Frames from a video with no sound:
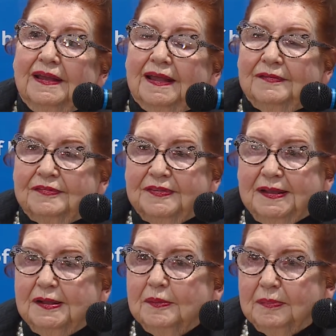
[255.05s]
and
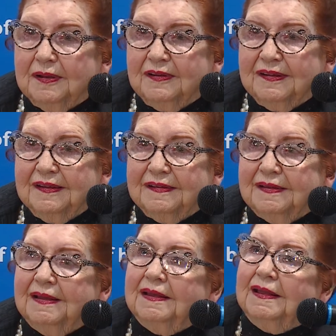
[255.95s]
think about it,
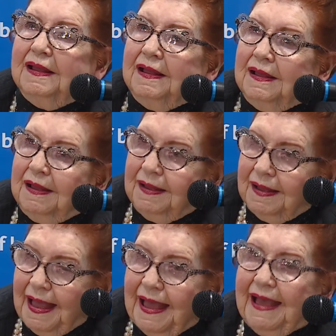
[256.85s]

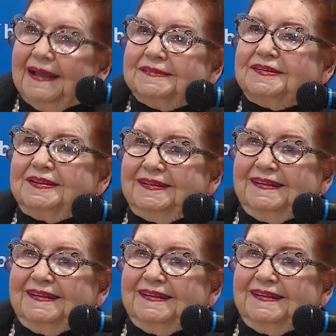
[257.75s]
act.